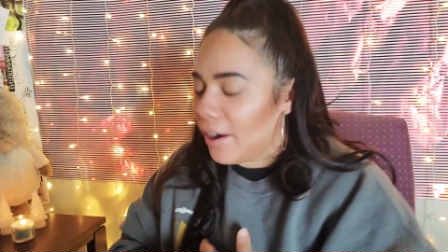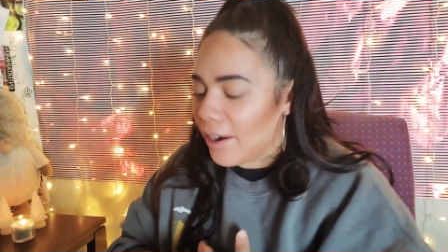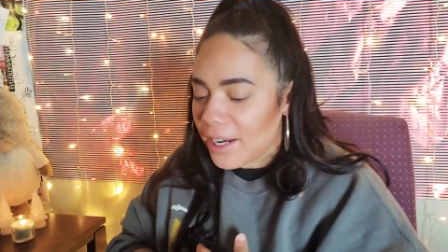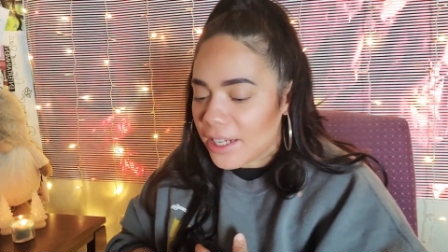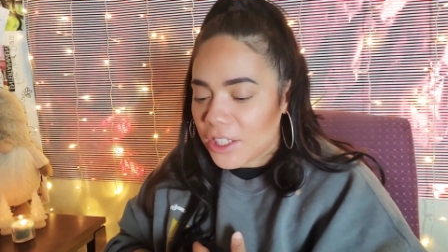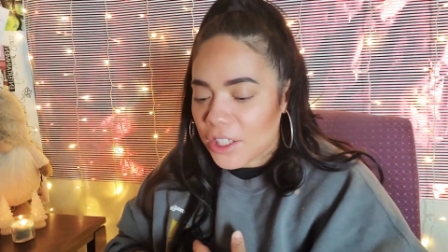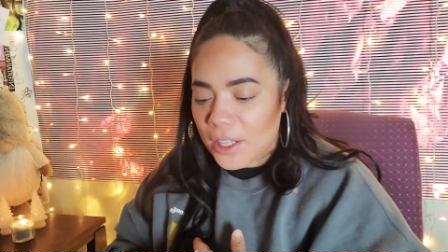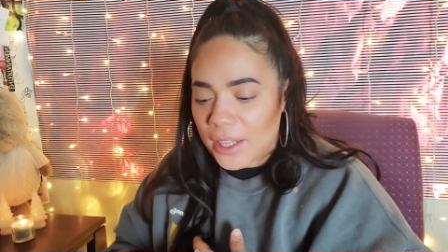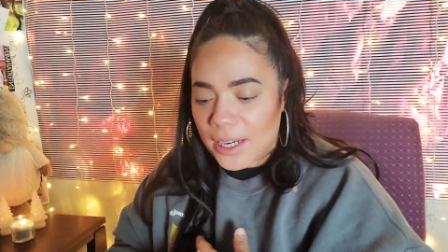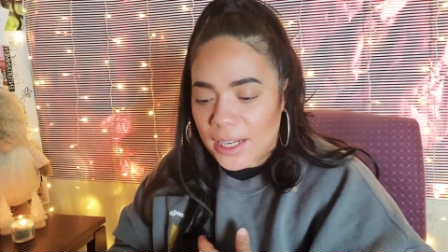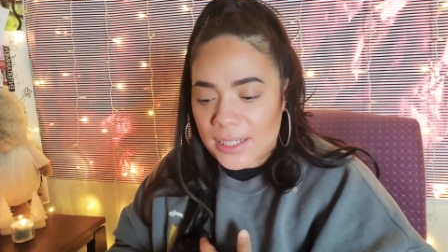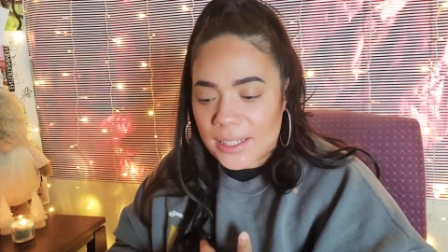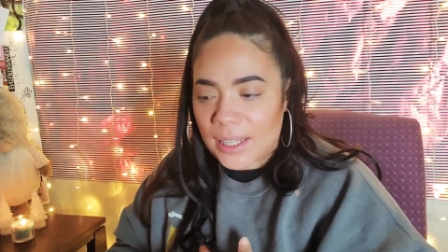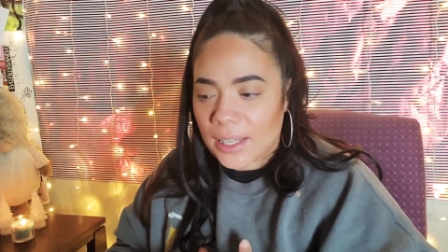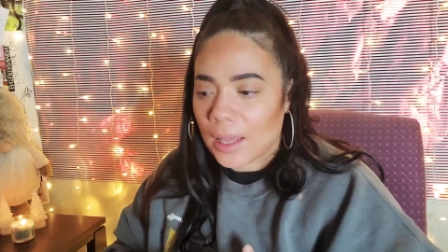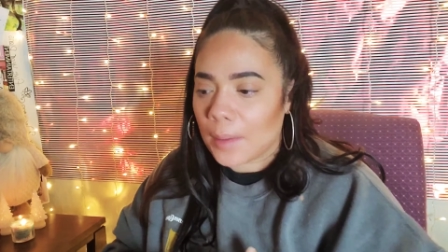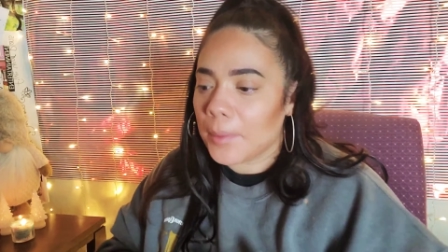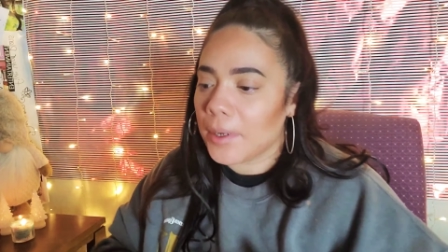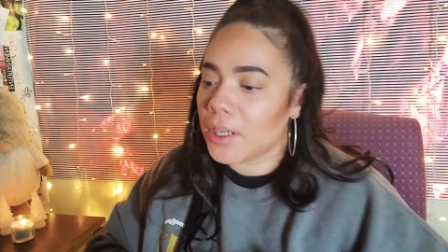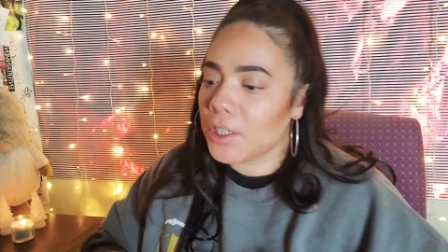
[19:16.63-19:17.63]
right, so the next
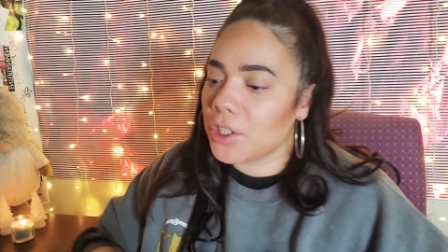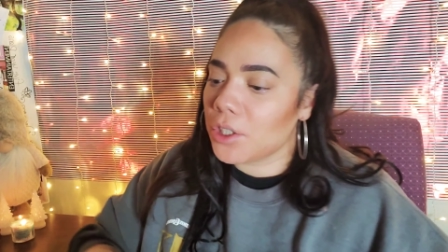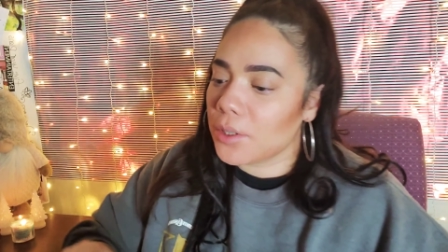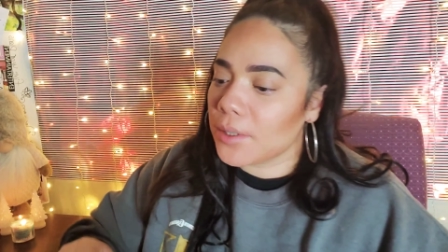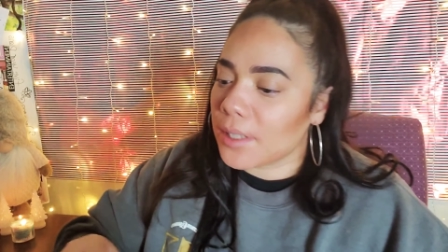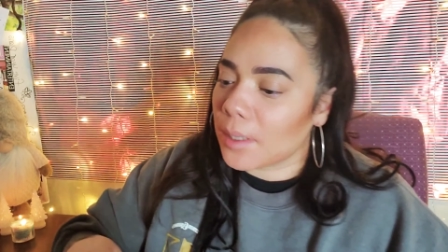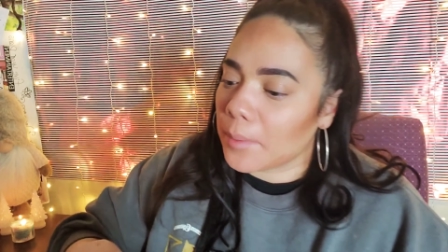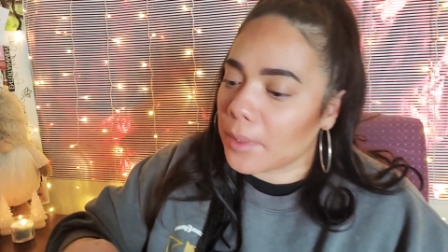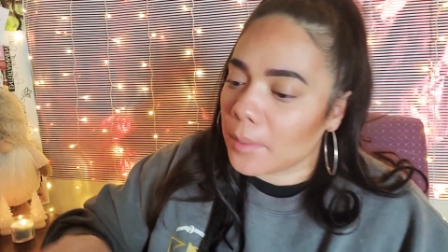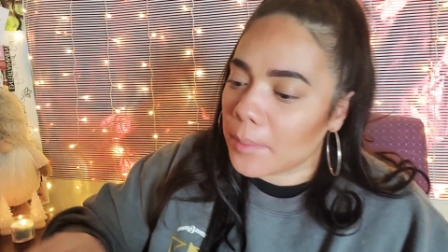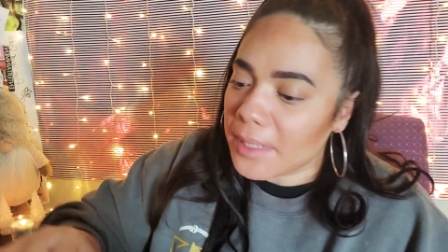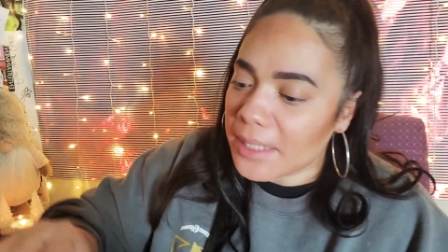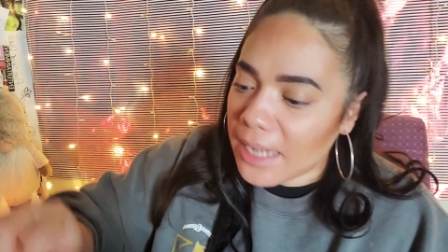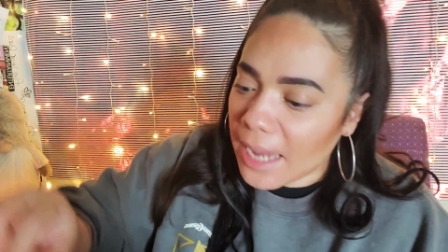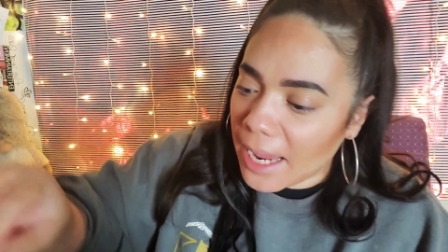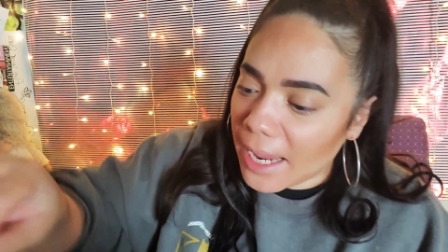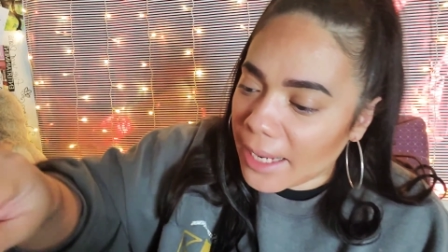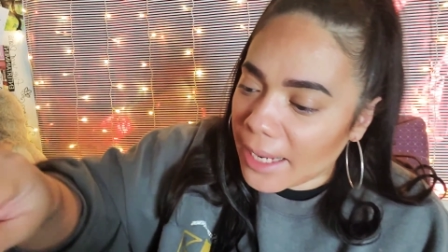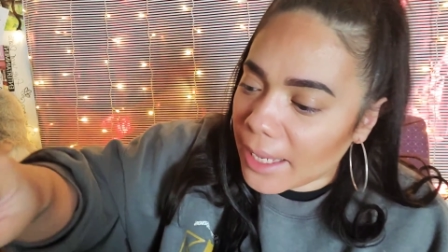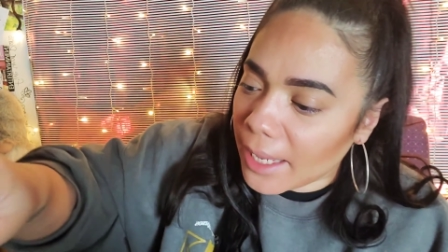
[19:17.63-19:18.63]
thing I'm going to do is I'm going to be
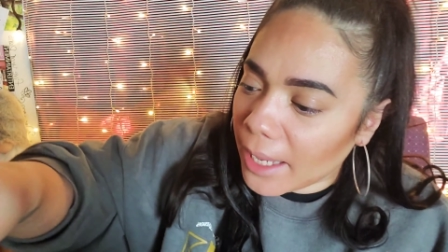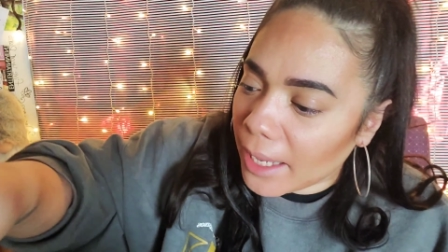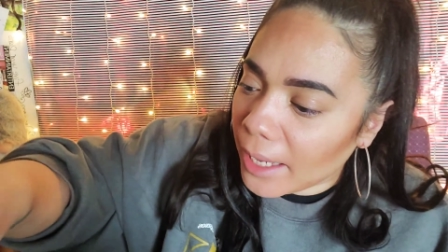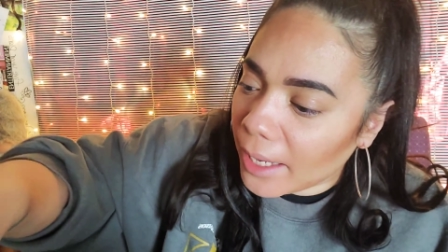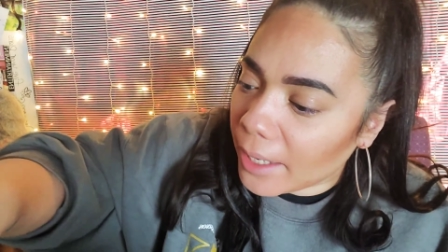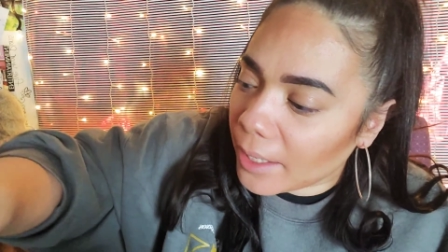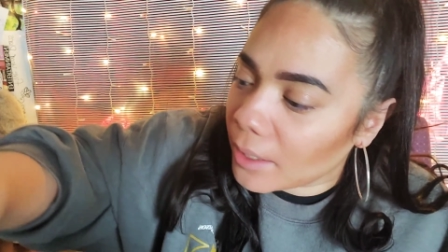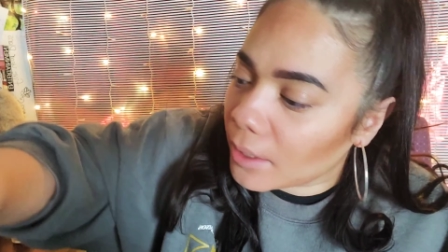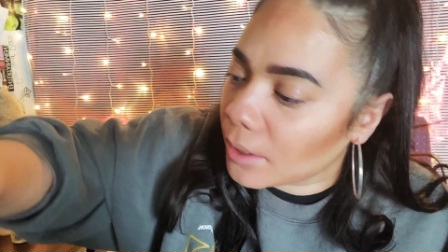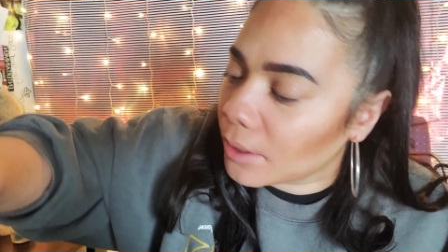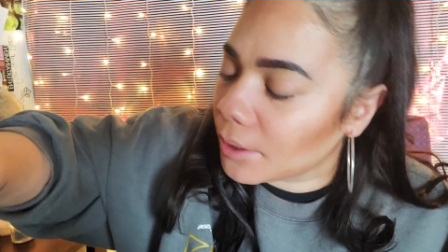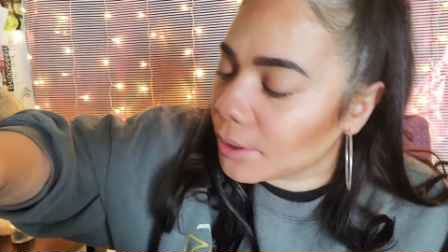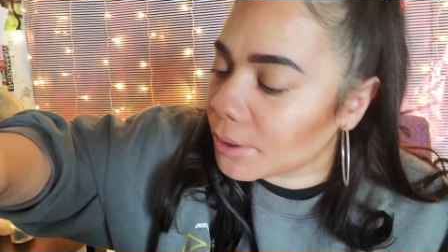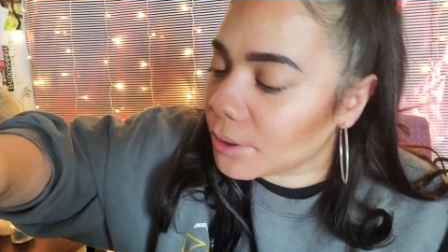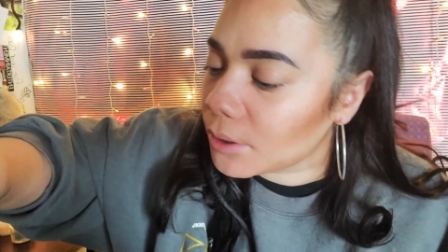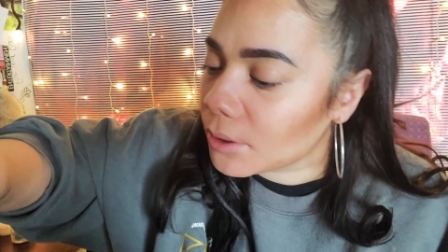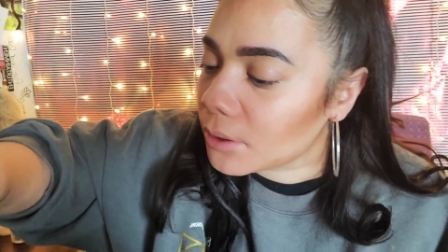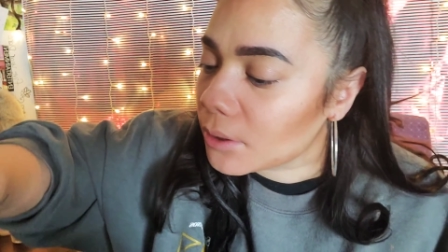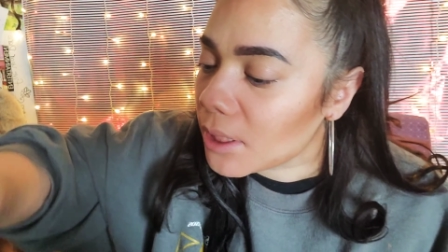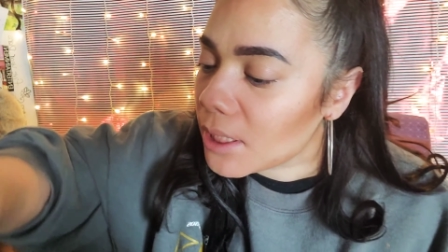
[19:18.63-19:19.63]
taking,
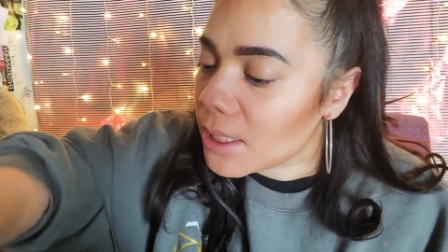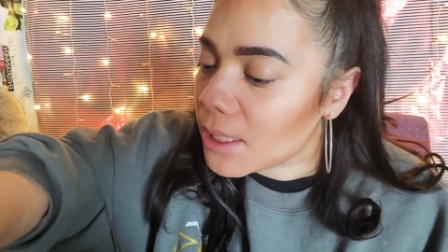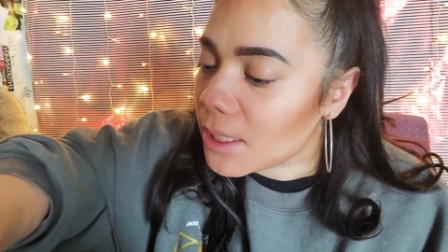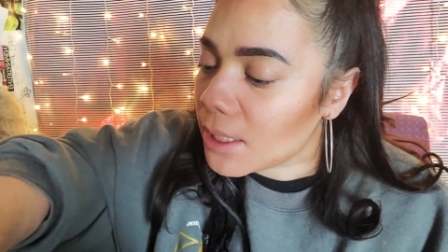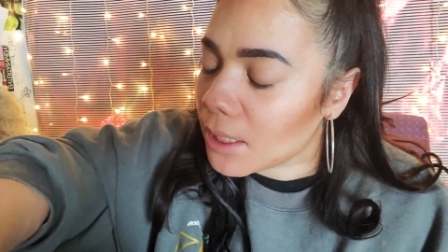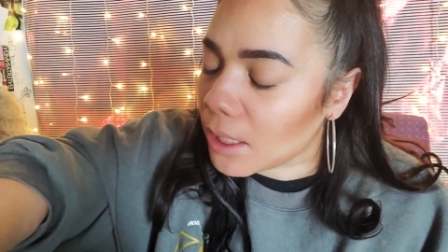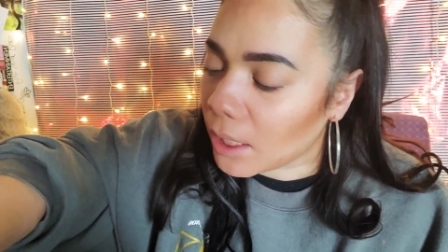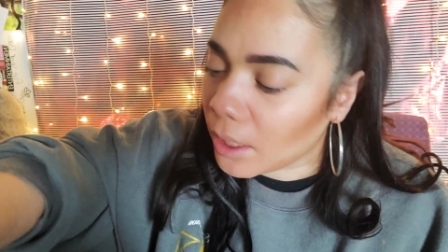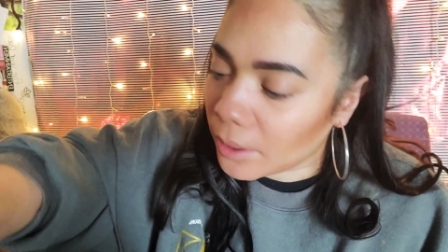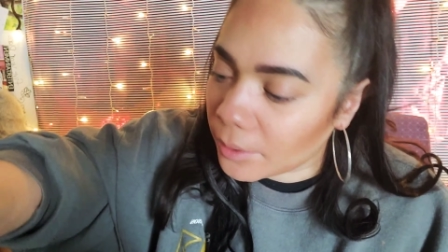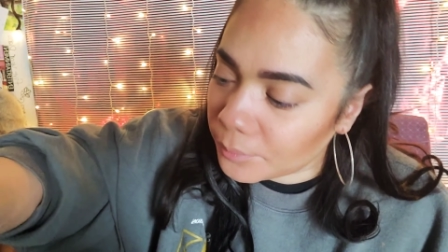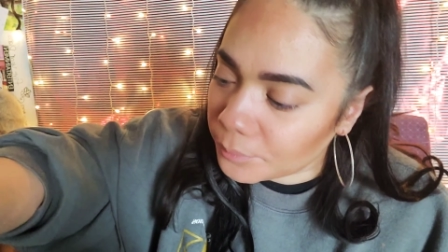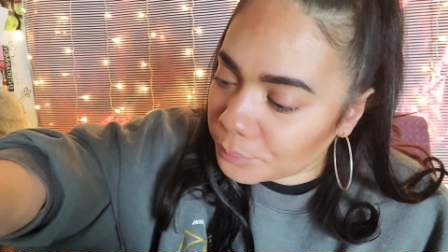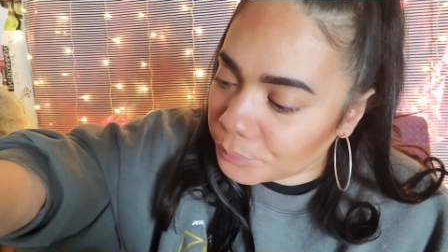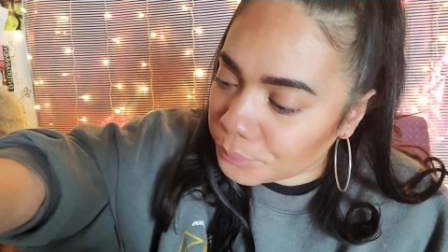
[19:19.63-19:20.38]
let's see,